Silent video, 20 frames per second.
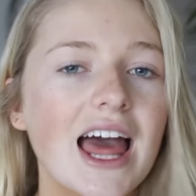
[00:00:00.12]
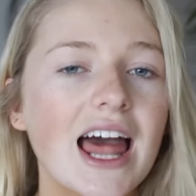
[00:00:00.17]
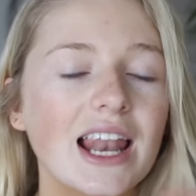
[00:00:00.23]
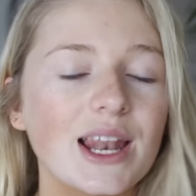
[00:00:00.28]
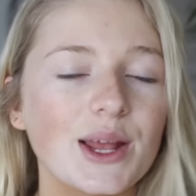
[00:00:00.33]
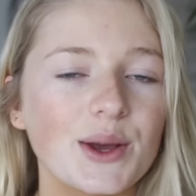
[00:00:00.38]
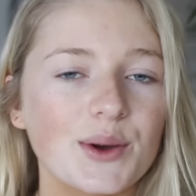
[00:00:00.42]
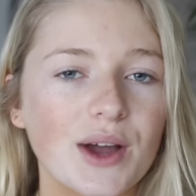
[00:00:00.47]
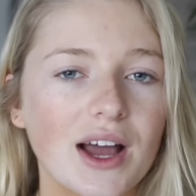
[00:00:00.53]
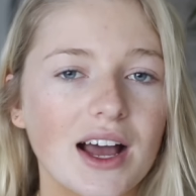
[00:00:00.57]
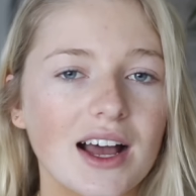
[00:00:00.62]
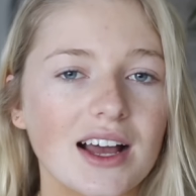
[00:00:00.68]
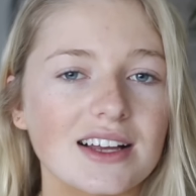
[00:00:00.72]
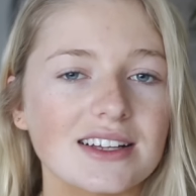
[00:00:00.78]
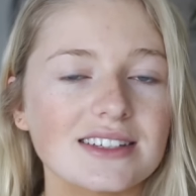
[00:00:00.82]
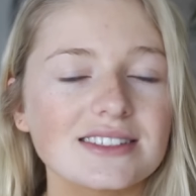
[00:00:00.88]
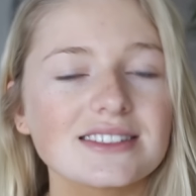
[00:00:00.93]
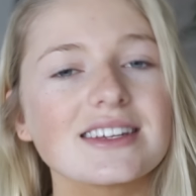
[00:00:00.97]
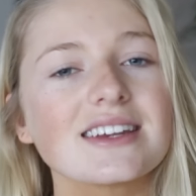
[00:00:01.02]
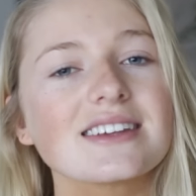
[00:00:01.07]
Hello
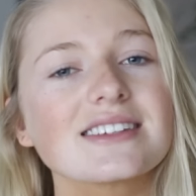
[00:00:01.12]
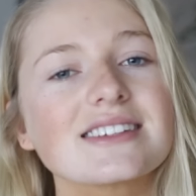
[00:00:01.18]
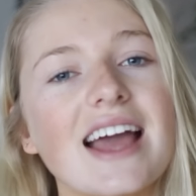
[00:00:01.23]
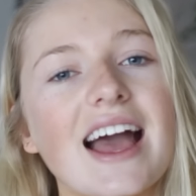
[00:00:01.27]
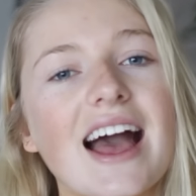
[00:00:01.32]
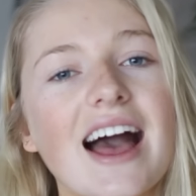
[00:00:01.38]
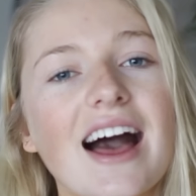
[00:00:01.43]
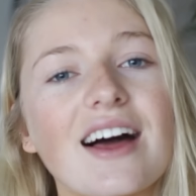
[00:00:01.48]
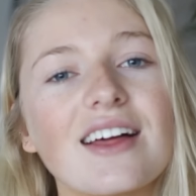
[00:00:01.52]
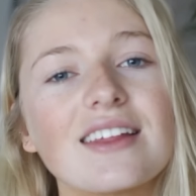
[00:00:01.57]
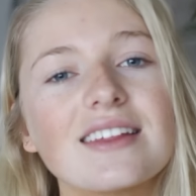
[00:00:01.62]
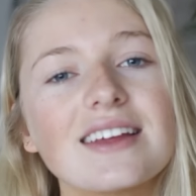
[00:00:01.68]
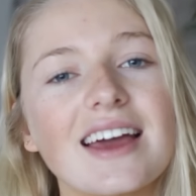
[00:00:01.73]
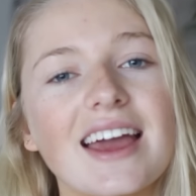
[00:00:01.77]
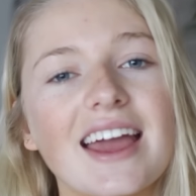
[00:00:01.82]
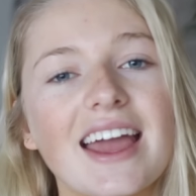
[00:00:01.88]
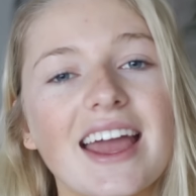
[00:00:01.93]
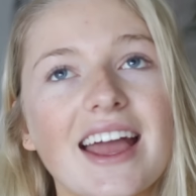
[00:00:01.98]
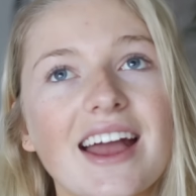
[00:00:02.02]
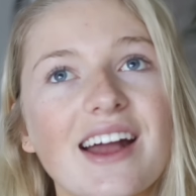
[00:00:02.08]
guys, it is Cal,
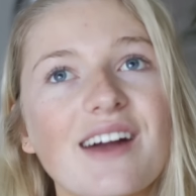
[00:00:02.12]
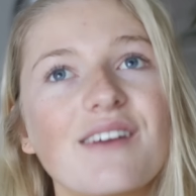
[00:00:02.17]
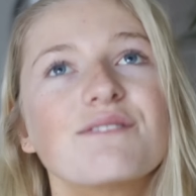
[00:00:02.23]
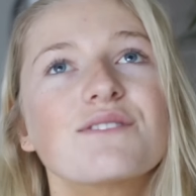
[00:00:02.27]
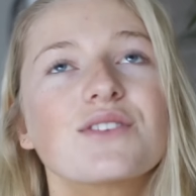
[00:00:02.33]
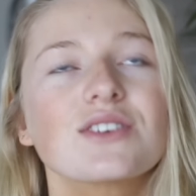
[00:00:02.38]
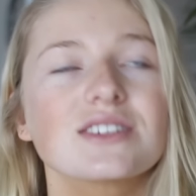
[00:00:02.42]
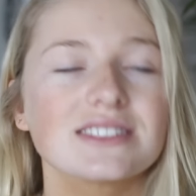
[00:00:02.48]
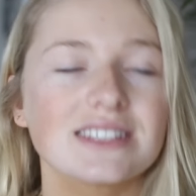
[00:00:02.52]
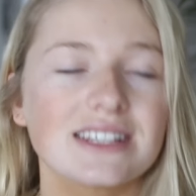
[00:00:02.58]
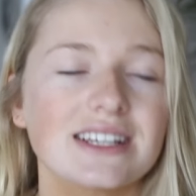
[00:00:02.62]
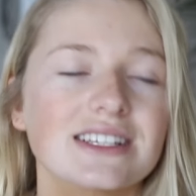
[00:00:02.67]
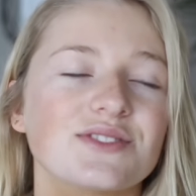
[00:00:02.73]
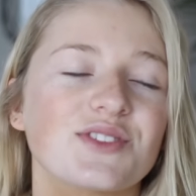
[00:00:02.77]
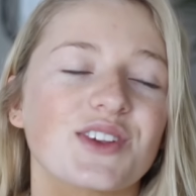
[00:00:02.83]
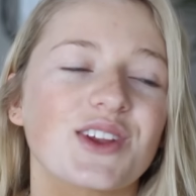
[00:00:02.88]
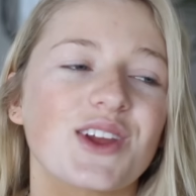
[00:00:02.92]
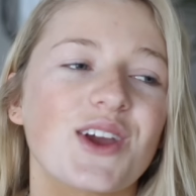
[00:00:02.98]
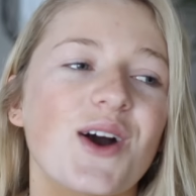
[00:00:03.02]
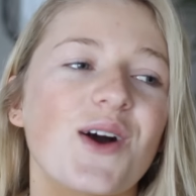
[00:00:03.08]
and for today's
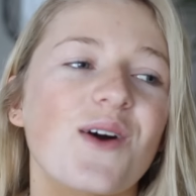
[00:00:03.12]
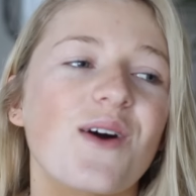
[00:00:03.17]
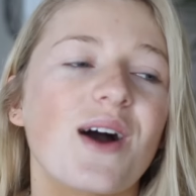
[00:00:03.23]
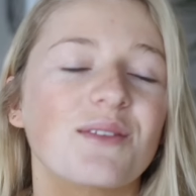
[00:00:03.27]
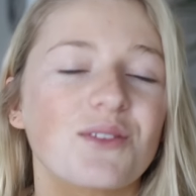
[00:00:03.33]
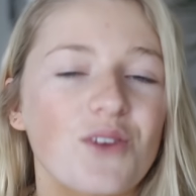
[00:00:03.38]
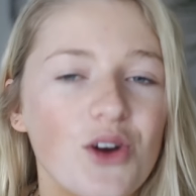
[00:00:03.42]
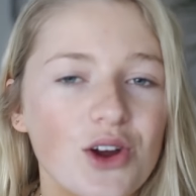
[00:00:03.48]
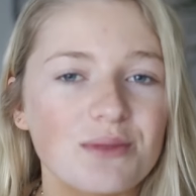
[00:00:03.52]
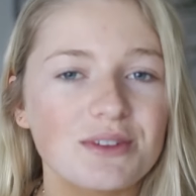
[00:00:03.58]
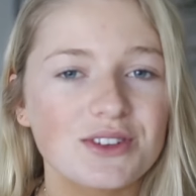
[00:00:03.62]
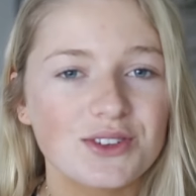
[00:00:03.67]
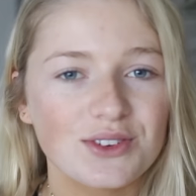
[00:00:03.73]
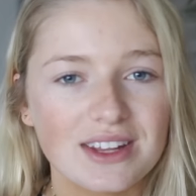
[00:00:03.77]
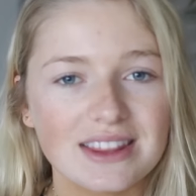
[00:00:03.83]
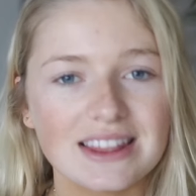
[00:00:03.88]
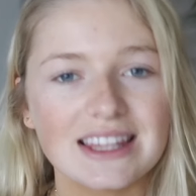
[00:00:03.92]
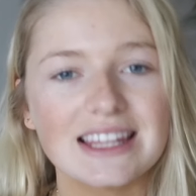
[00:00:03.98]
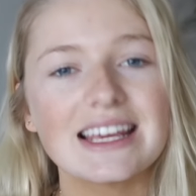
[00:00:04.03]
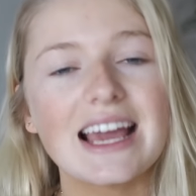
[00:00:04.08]
video, I'm going to be
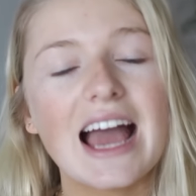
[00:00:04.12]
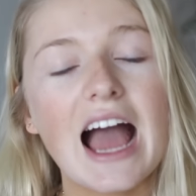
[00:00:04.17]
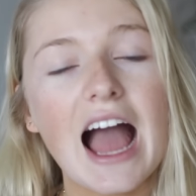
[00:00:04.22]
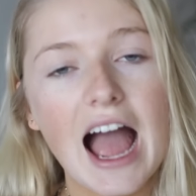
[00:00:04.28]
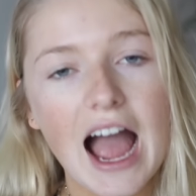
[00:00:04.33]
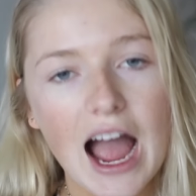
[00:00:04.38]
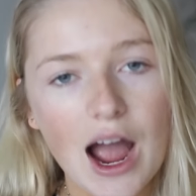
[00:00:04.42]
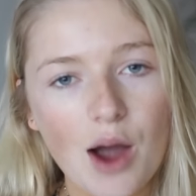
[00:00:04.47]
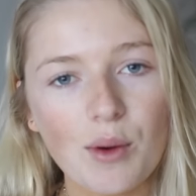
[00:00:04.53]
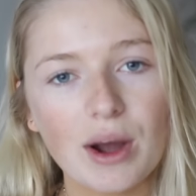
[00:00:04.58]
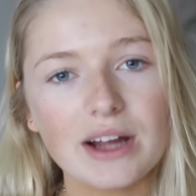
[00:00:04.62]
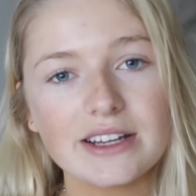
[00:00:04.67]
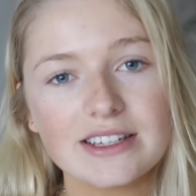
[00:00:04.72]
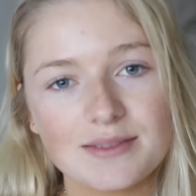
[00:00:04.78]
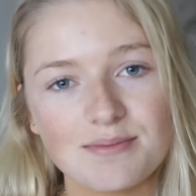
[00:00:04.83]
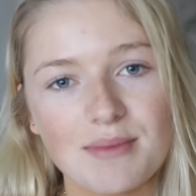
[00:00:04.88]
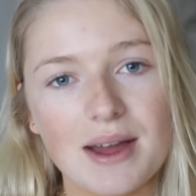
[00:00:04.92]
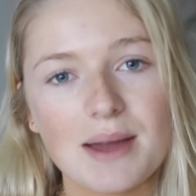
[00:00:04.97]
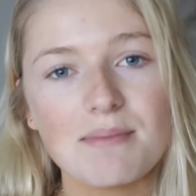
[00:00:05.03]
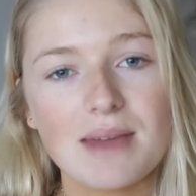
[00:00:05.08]
doing the How I
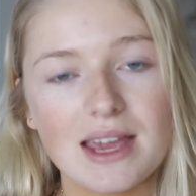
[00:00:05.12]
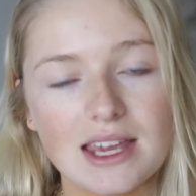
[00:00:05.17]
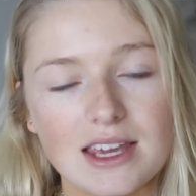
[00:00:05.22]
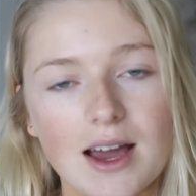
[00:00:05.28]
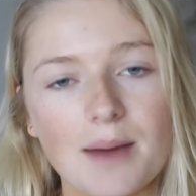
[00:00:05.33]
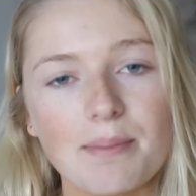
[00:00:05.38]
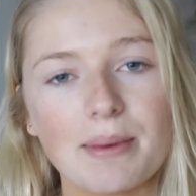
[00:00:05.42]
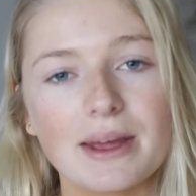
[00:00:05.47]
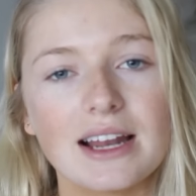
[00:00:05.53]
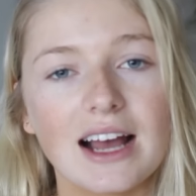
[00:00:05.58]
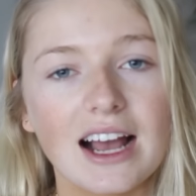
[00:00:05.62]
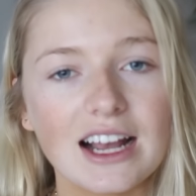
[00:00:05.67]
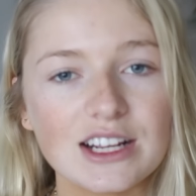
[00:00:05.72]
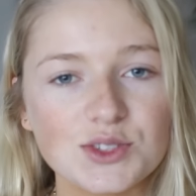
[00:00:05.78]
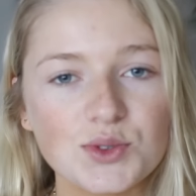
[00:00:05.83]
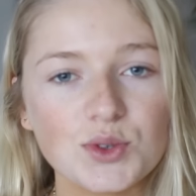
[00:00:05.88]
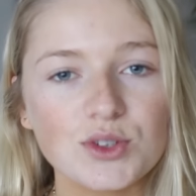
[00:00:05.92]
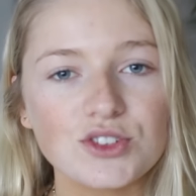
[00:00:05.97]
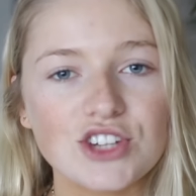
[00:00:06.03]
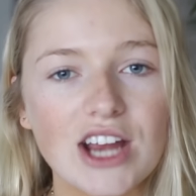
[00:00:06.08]
Did My Makeup in High
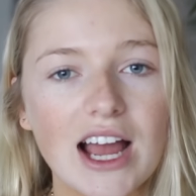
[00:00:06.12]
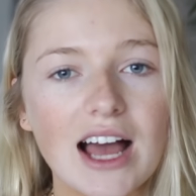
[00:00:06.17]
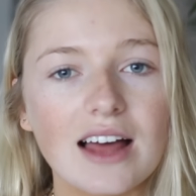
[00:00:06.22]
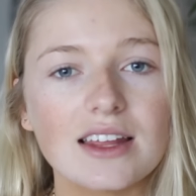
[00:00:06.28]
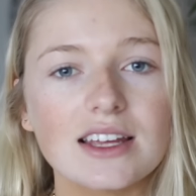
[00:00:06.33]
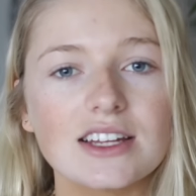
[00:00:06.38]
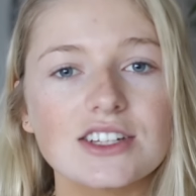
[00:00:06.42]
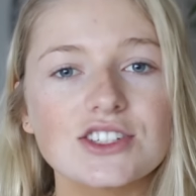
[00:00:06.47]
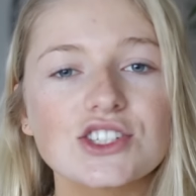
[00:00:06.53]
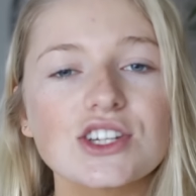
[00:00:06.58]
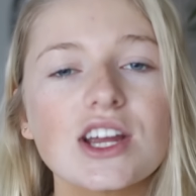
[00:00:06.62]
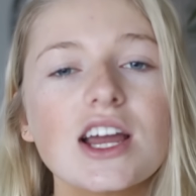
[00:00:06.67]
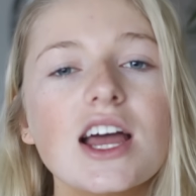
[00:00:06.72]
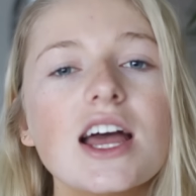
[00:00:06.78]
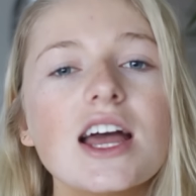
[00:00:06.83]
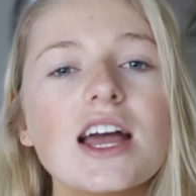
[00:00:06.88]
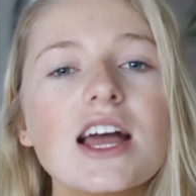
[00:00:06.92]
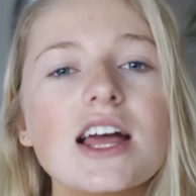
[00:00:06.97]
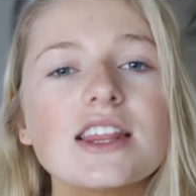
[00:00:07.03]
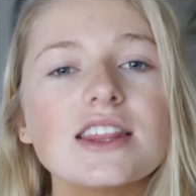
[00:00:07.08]
School Challenge.
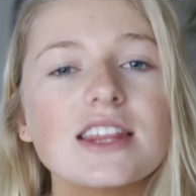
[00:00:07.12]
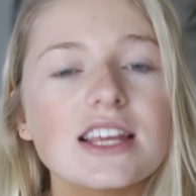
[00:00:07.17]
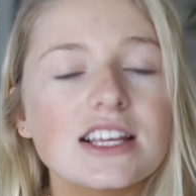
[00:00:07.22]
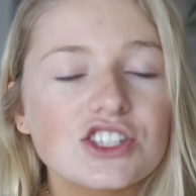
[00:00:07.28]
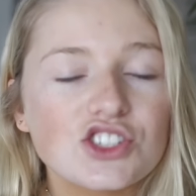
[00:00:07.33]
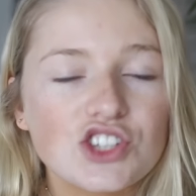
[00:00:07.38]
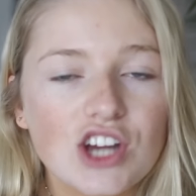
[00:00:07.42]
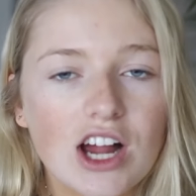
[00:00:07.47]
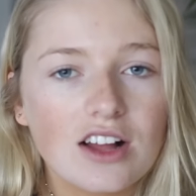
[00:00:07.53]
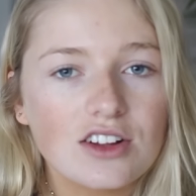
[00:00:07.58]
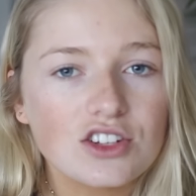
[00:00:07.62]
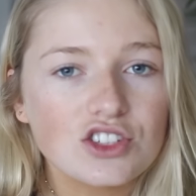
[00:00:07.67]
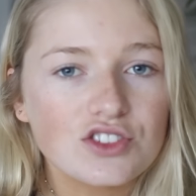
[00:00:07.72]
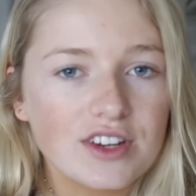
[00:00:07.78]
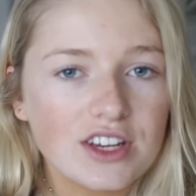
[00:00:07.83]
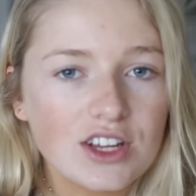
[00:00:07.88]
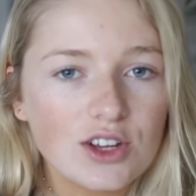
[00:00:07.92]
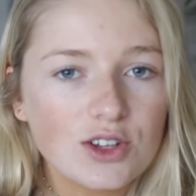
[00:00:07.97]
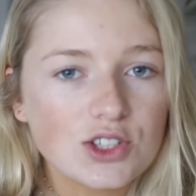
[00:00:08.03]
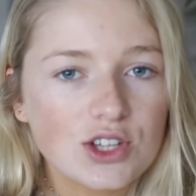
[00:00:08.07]
These challenge
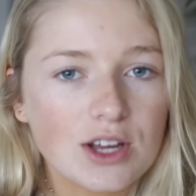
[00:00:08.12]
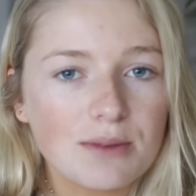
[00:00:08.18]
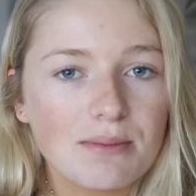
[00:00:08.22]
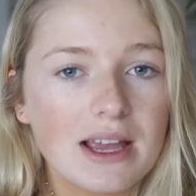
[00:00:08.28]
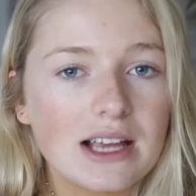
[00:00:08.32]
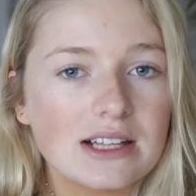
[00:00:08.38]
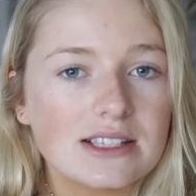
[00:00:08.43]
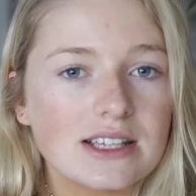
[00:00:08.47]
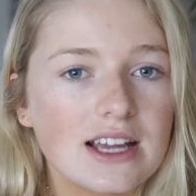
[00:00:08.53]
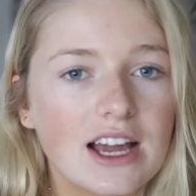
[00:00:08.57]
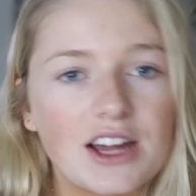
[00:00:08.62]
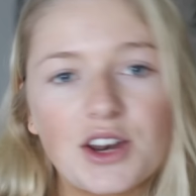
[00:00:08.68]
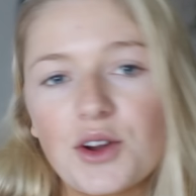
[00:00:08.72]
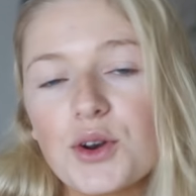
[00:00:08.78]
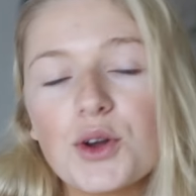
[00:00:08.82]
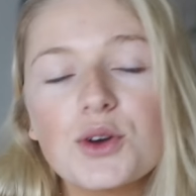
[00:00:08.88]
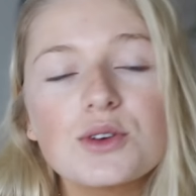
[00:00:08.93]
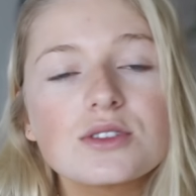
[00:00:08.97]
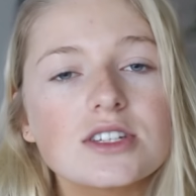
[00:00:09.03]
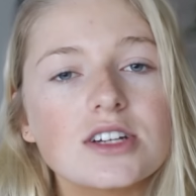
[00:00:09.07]
videos look amazing. I don't
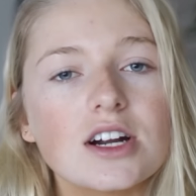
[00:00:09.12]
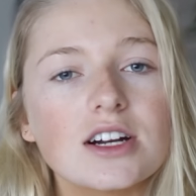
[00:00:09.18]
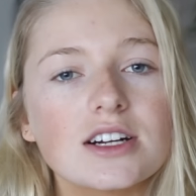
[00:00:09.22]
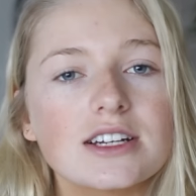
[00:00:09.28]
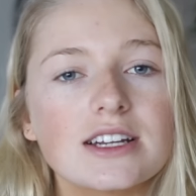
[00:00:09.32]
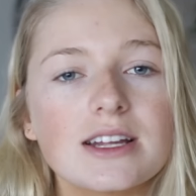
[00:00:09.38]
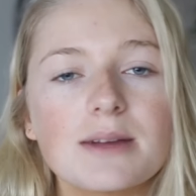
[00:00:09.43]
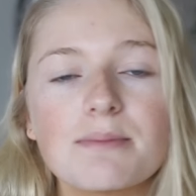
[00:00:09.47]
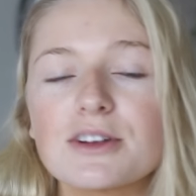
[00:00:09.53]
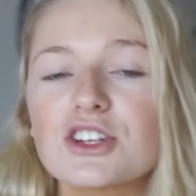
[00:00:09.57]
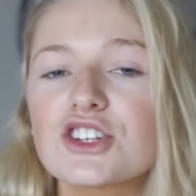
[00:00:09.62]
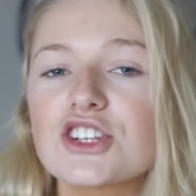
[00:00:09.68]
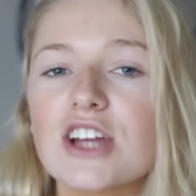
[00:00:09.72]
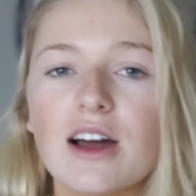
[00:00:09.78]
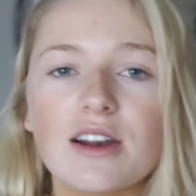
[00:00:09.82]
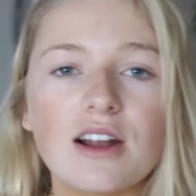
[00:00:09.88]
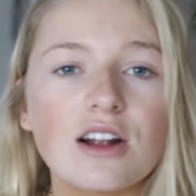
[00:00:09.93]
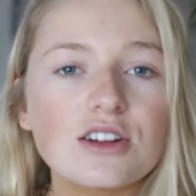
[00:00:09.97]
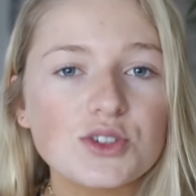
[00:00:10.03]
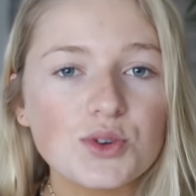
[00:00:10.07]
know who started it, but
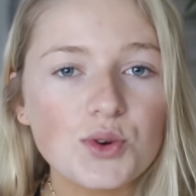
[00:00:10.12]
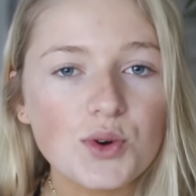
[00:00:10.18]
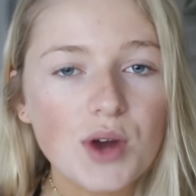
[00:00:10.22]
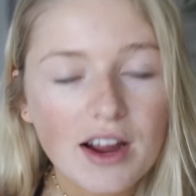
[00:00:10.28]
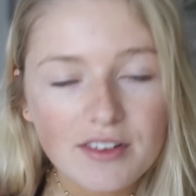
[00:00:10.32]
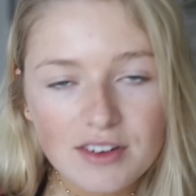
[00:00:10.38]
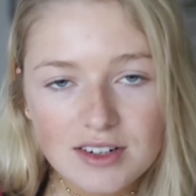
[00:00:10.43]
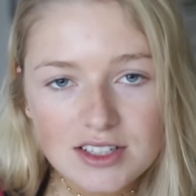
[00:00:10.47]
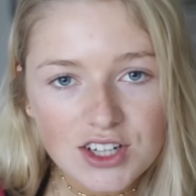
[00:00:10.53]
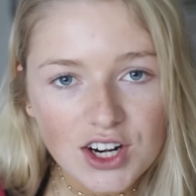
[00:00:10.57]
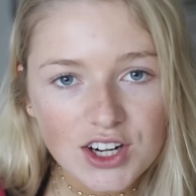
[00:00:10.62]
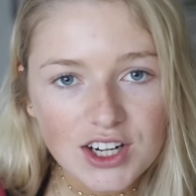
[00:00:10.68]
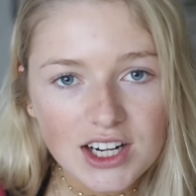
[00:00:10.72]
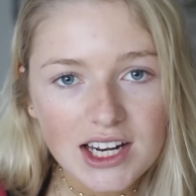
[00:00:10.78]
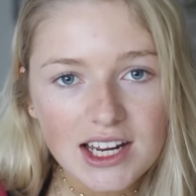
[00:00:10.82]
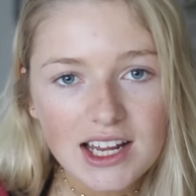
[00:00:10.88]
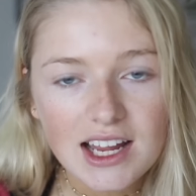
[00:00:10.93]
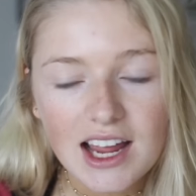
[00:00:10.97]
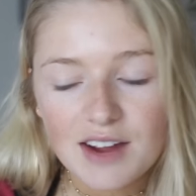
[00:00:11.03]
shout out to whoever started it.